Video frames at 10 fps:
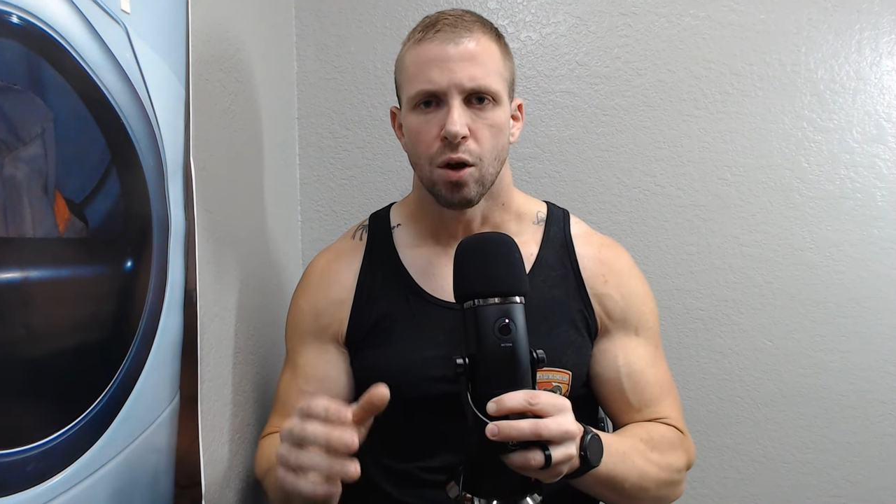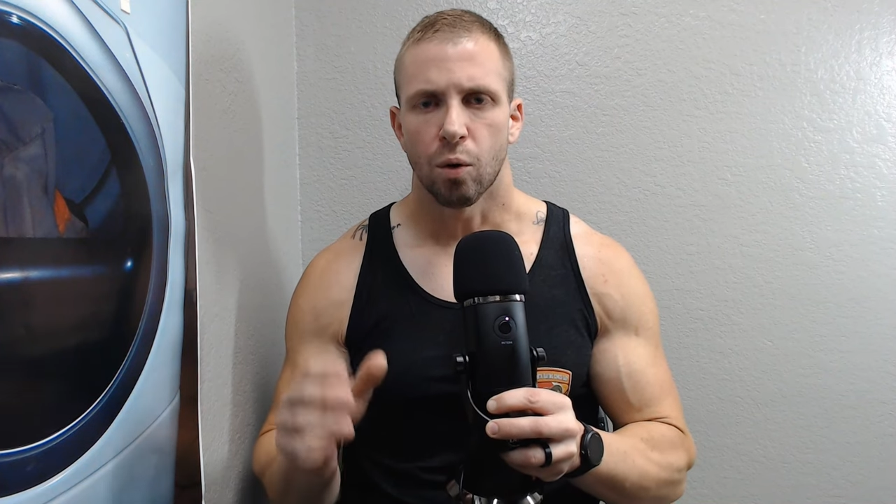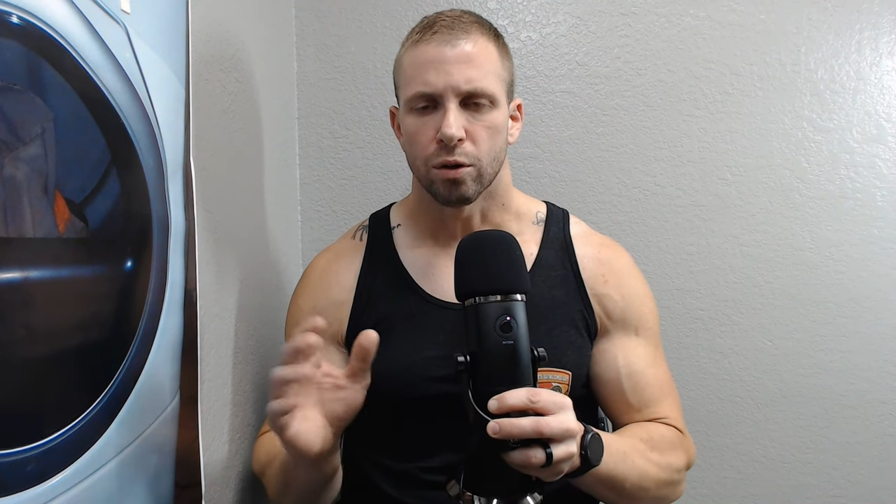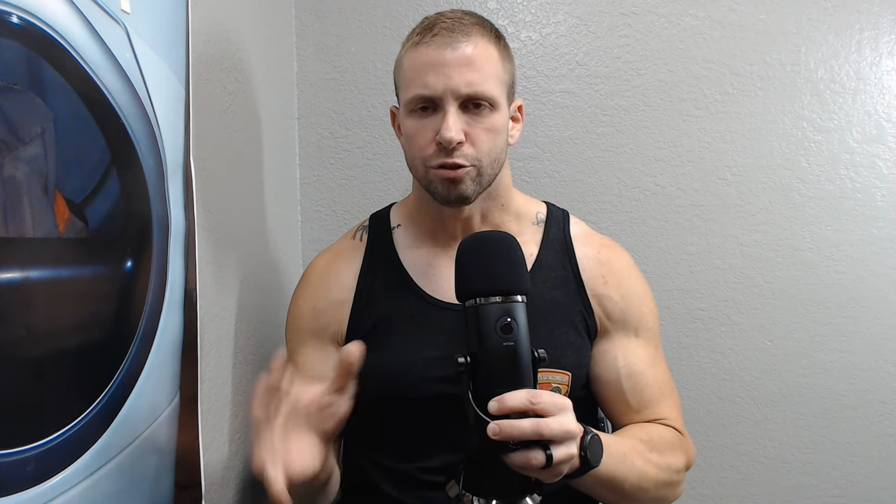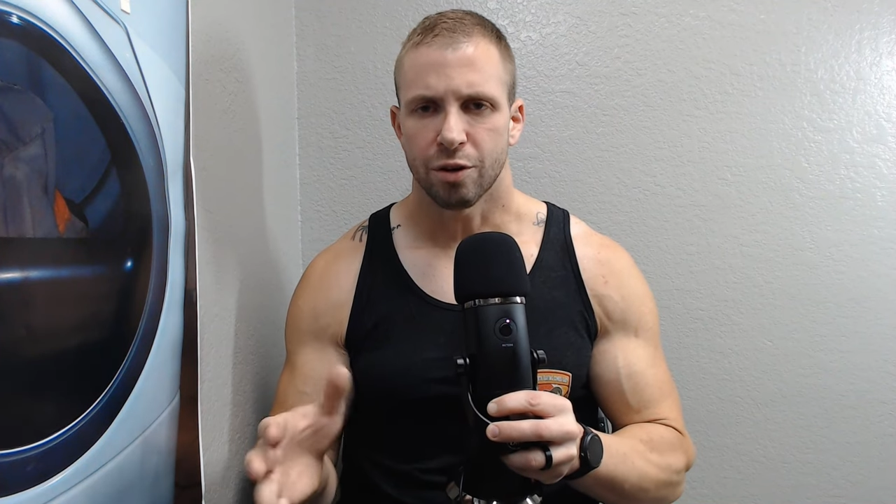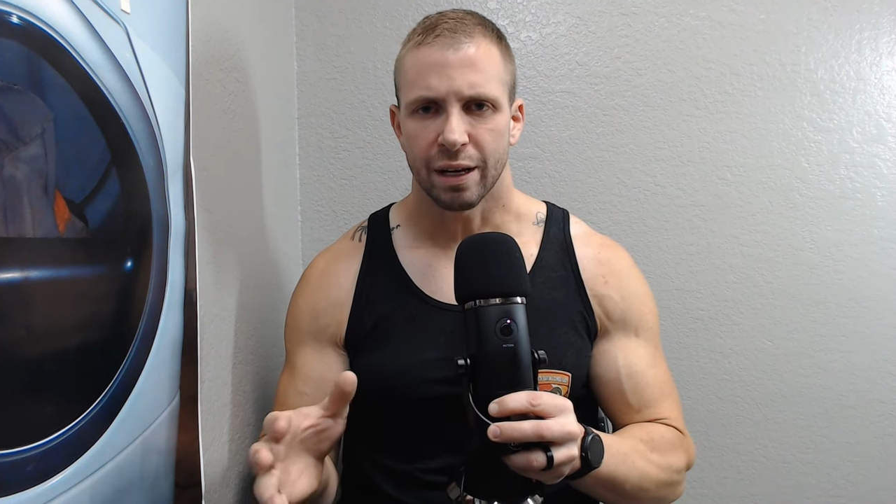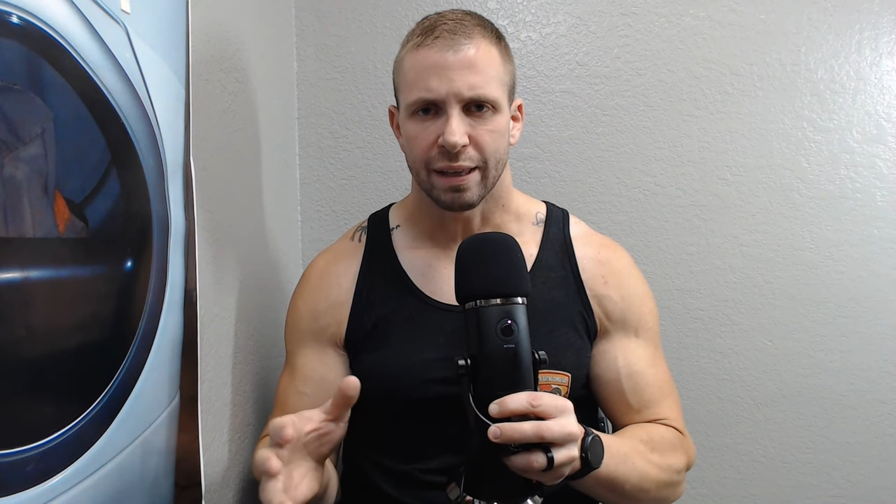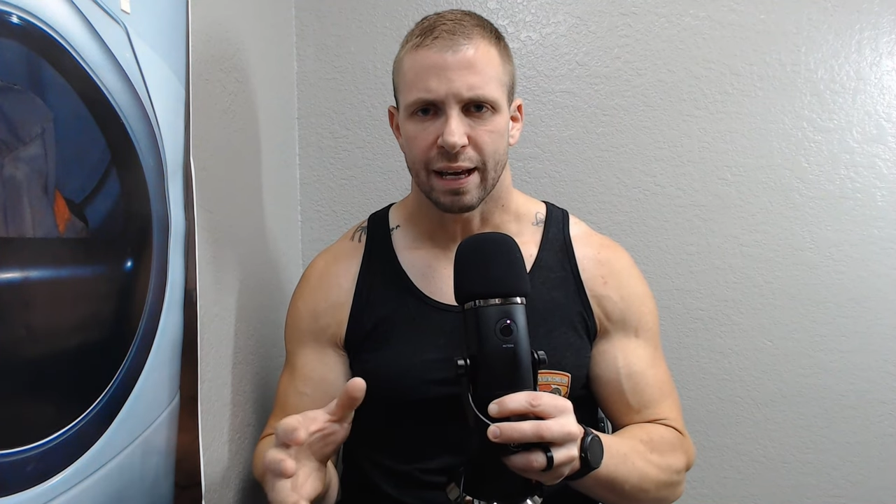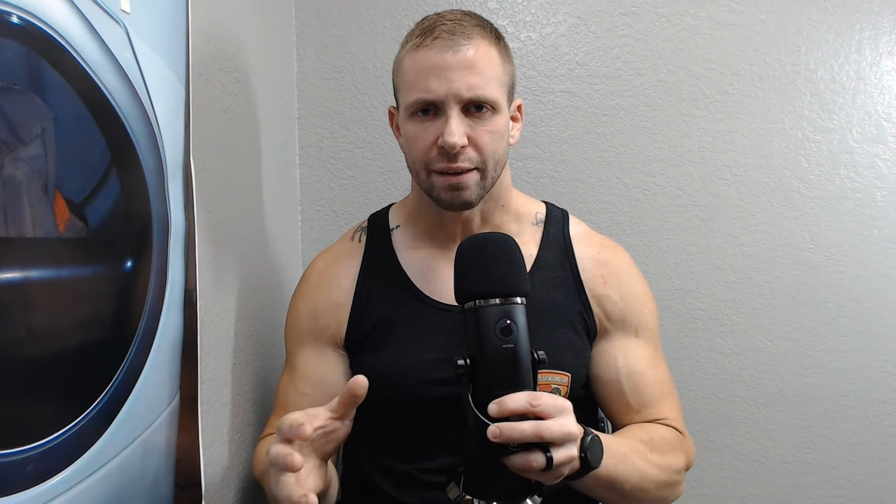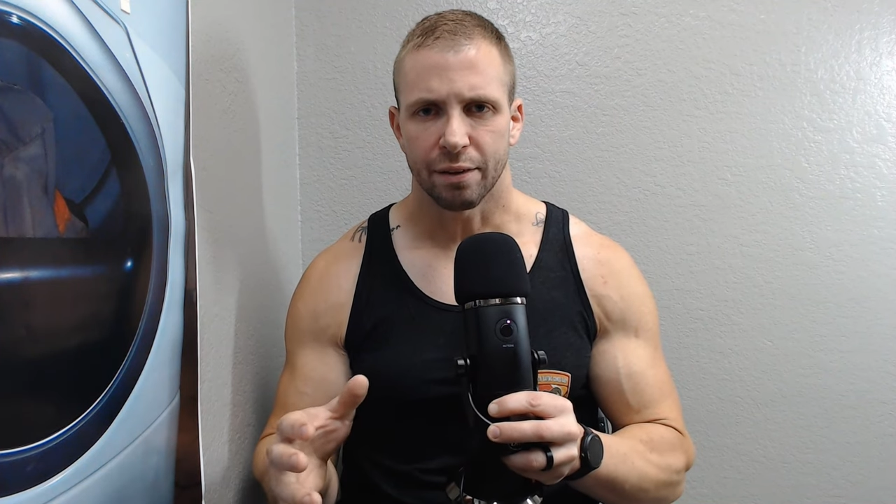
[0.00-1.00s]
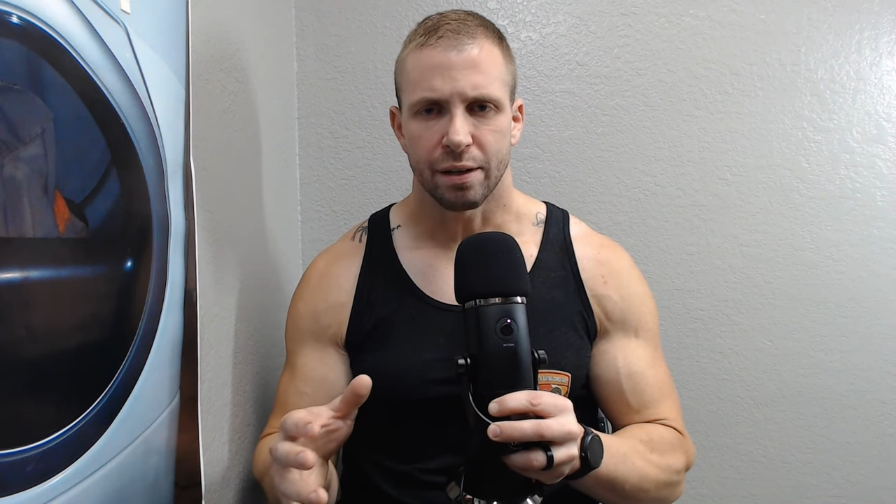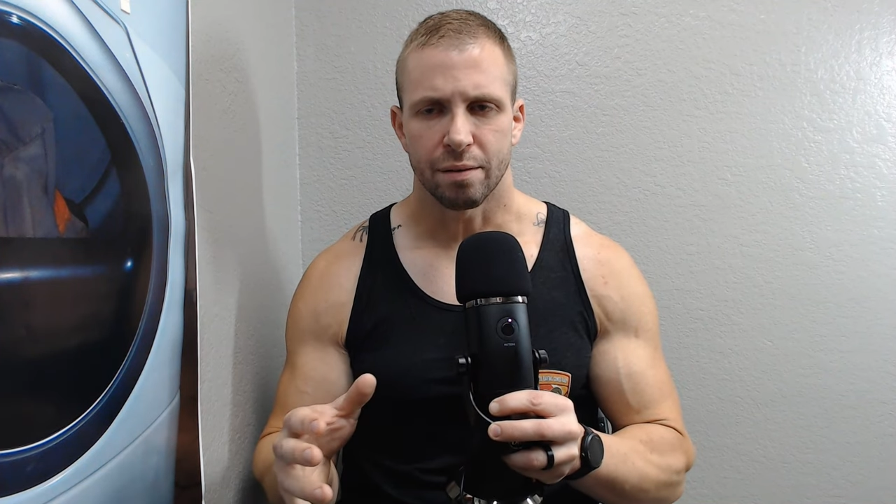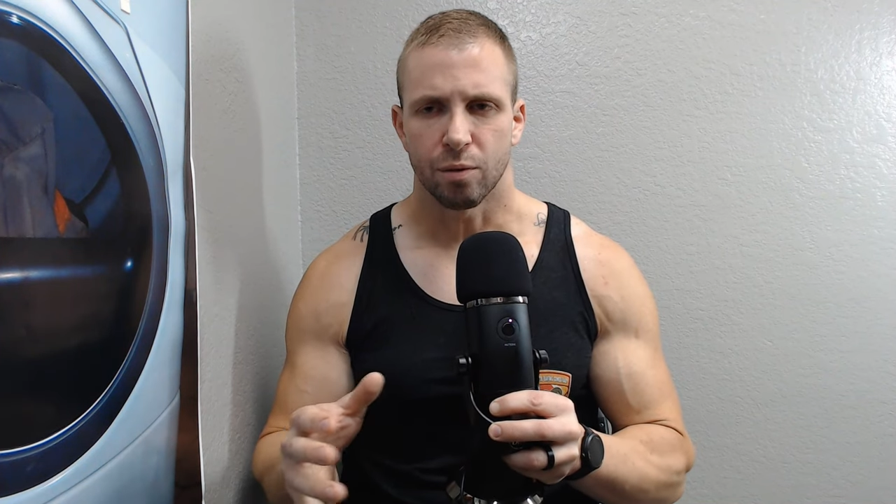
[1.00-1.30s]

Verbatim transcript: or a strength athlete,